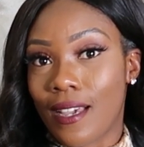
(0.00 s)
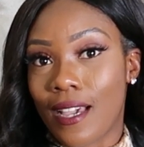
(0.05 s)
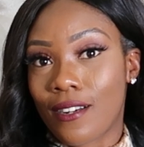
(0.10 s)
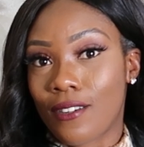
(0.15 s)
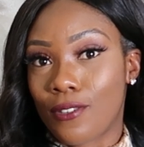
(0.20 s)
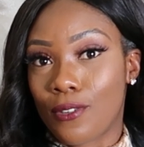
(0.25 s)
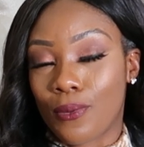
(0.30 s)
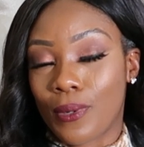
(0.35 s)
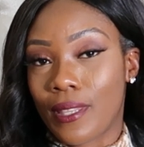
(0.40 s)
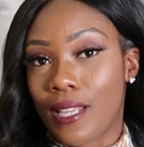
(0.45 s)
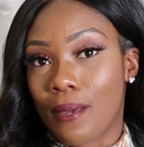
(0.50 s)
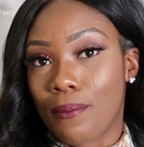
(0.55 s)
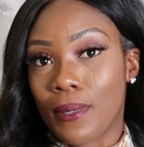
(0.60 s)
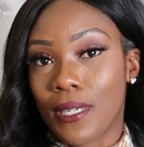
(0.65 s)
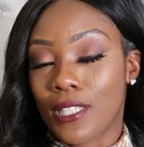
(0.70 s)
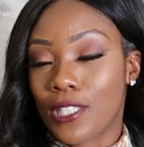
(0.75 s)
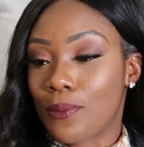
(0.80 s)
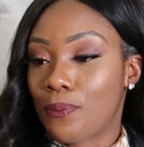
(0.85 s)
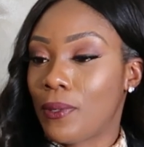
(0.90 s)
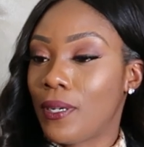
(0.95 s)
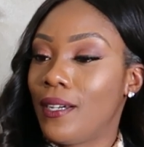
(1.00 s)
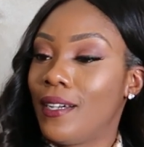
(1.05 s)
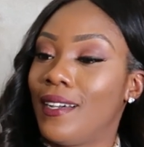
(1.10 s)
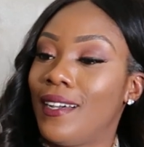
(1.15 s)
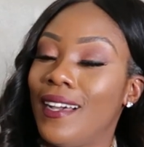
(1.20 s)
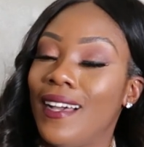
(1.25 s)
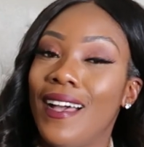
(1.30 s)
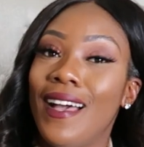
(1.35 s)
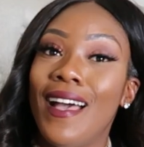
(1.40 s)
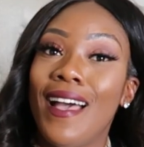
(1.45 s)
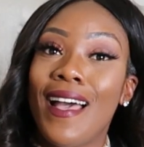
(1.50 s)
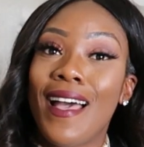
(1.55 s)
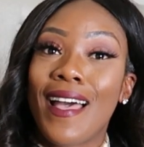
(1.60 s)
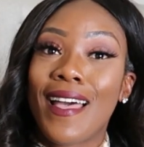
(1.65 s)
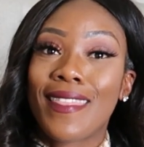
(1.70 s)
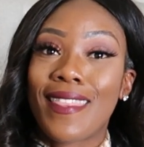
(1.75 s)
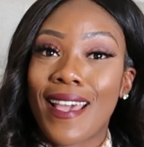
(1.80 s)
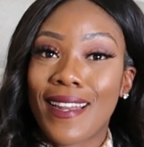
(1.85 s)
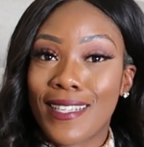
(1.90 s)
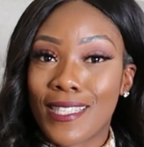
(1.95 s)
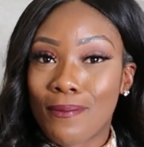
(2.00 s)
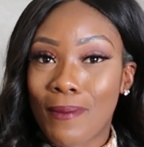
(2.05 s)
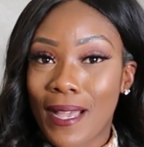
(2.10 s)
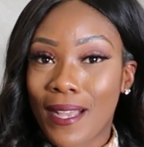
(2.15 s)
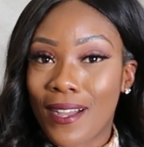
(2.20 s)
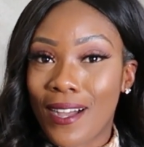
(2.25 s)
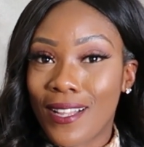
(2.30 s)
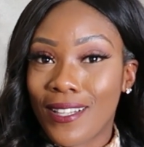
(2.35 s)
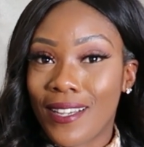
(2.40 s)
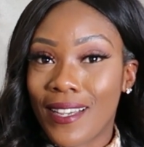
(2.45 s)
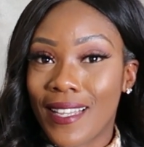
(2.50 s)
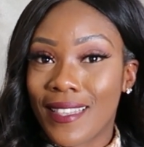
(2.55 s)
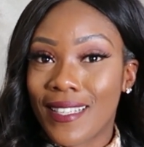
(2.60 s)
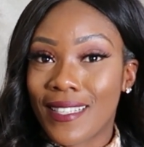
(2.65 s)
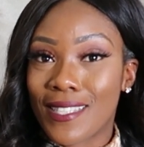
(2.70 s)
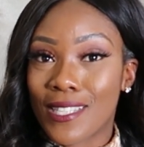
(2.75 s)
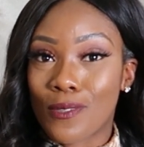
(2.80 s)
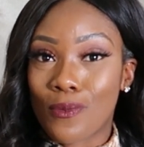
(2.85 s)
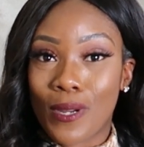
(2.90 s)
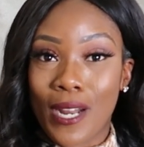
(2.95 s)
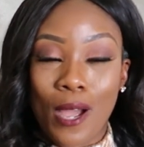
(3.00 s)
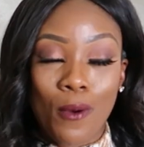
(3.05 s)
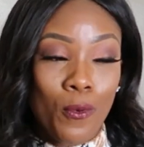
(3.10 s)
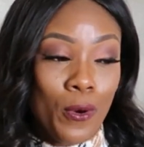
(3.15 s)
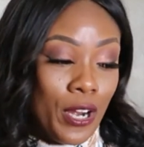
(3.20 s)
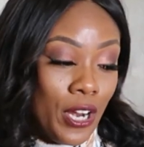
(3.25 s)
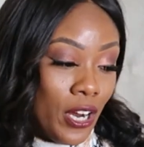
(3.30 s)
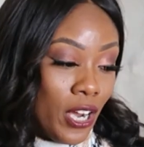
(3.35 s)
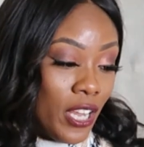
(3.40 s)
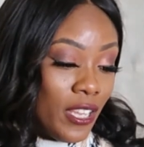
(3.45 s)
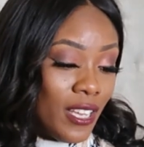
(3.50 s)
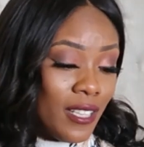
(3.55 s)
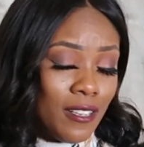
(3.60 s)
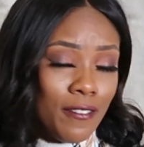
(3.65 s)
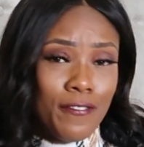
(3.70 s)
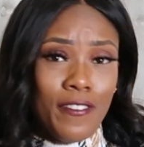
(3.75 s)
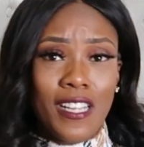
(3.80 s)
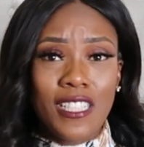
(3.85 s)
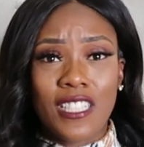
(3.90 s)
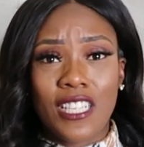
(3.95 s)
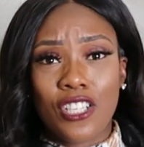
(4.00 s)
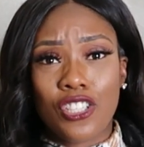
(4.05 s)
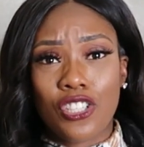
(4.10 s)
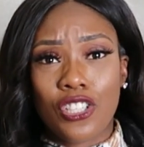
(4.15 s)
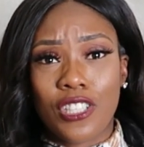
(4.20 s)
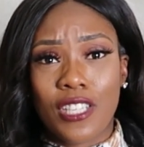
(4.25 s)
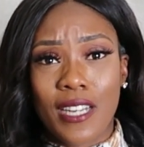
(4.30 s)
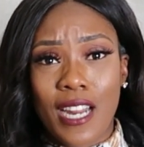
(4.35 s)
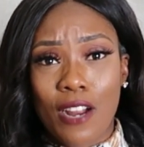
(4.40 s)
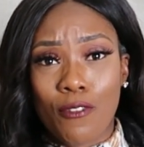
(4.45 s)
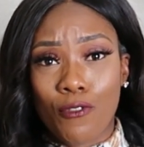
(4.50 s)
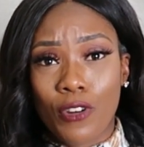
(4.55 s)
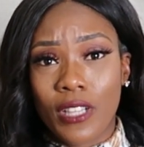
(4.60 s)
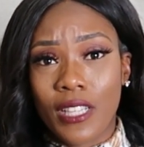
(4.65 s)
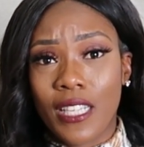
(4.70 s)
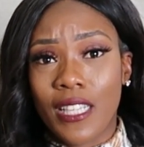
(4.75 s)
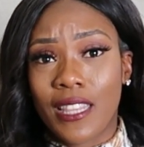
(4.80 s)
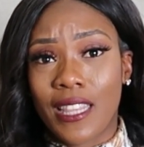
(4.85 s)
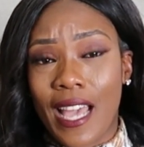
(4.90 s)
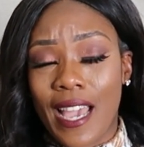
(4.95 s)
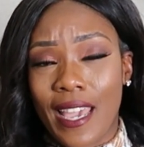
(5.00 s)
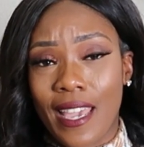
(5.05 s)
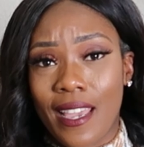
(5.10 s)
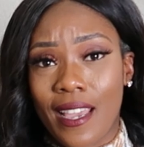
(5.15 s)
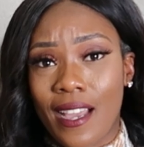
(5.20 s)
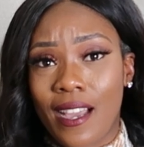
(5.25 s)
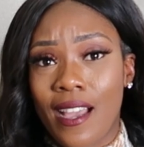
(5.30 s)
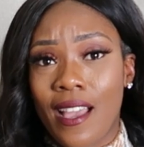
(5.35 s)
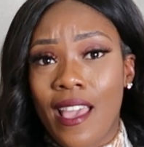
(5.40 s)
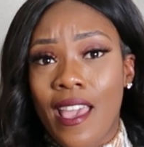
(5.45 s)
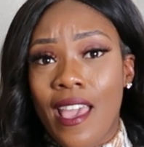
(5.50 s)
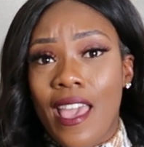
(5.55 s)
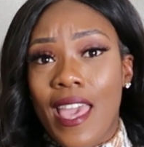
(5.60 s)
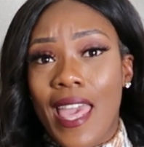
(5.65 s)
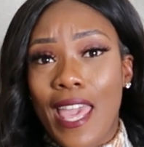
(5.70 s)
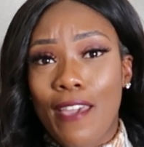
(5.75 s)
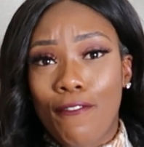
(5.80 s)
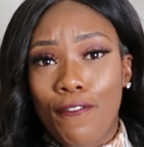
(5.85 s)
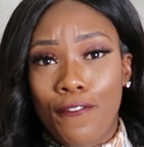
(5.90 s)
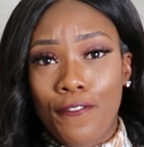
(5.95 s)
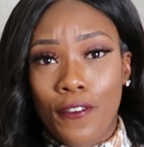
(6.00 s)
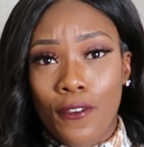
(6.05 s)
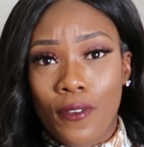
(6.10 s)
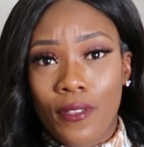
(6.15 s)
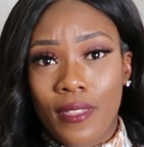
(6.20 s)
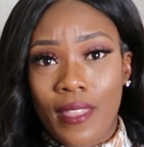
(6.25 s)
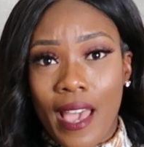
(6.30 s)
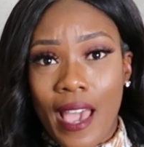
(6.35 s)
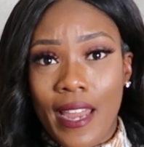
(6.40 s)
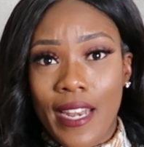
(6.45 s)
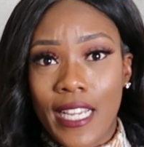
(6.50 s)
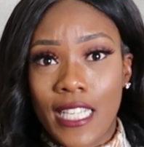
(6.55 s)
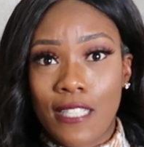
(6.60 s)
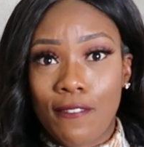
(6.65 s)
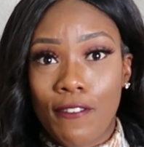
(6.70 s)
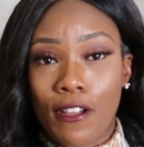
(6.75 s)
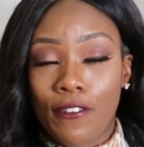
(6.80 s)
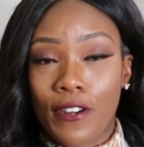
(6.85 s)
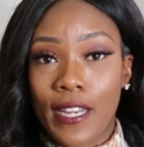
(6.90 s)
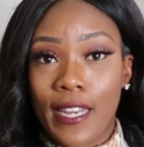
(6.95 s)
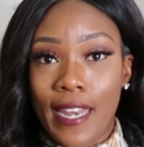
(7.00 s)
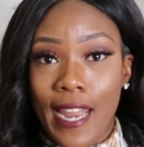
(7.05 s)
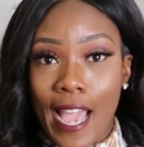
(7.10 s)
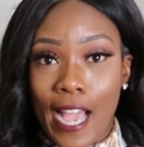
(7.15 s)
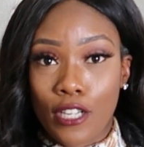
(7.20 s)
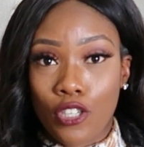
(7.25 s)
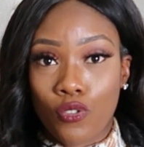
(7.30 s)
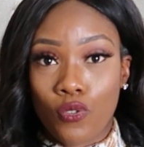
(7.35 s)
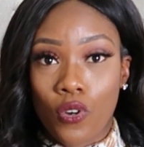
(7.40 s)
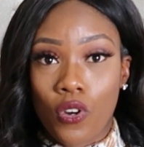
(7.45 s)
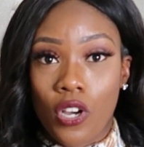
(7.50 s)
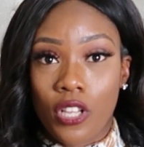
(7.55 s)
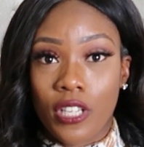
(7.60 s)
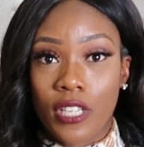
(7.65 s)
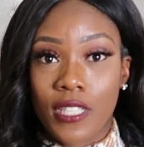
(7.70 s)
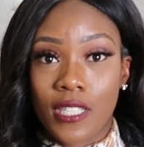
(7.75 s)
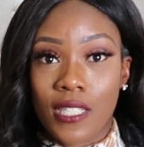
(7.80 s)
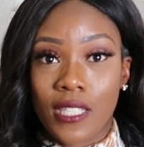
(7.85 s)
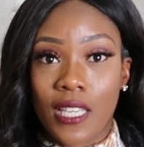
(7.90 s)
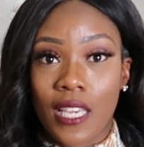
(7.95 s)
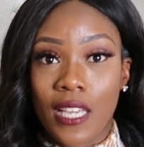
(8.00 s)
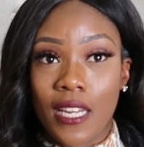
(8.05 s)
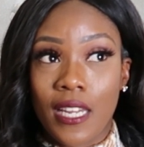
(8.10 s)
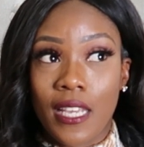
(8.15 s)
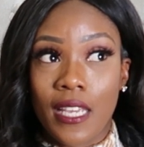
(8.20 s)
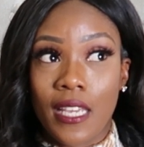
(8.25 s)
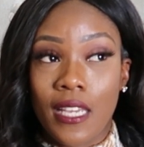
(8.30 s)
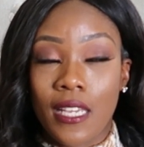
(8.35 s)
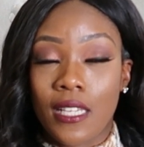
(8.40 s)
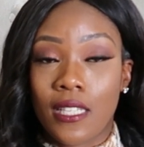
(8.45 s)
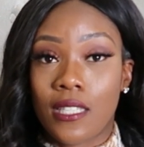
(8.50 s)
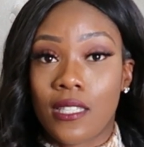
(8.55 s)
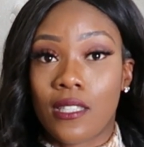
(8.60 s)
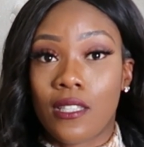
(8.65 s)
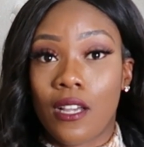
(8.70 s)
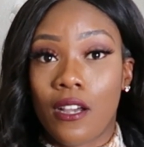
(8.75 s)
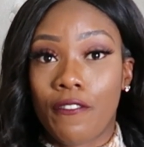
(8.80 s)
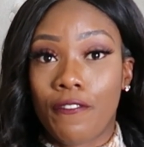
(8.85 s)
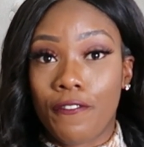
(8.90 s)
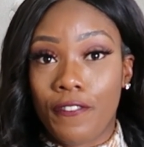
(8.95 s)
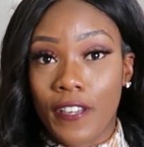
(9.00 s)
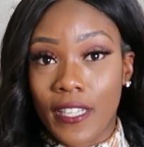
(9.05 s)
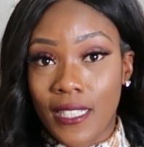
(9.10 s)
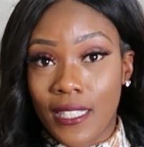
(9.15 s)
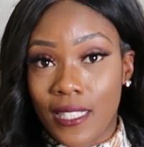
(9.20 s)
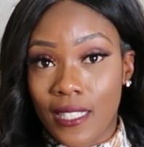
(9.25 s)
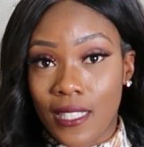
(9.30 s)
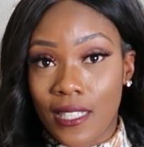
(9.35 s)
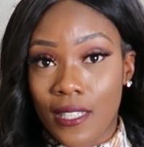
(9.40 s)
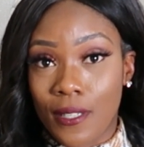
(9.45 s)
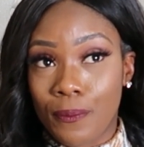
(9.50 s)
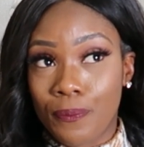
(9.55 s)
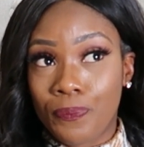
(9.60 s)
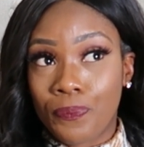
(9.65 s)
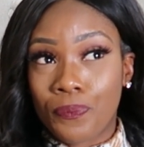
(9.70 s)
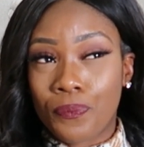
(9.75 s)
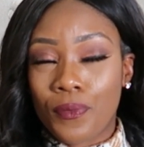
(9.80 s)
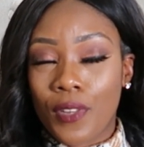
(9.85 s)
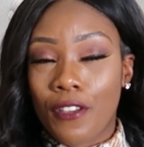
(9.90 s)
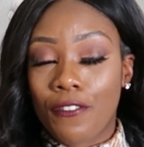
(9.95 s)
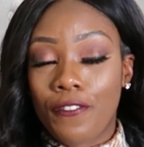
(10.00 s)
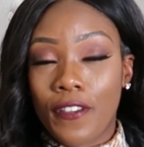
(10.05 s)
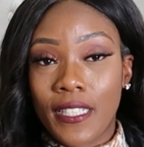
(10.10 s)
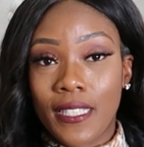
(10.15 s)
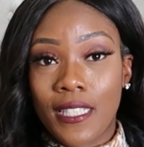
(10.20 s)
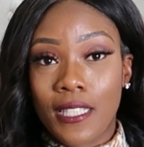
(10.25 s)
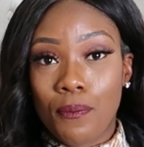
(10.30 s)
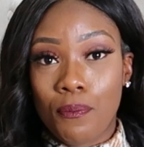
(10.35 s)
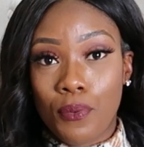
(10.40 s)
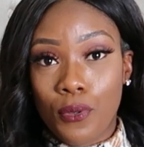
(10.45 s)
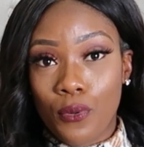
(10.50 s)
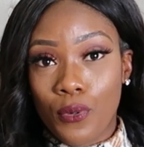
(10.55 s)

I don't know what that means, but that is my color, and this is what I wear. Another foundation that I really like and feel that is very natural on the skin is the Fenty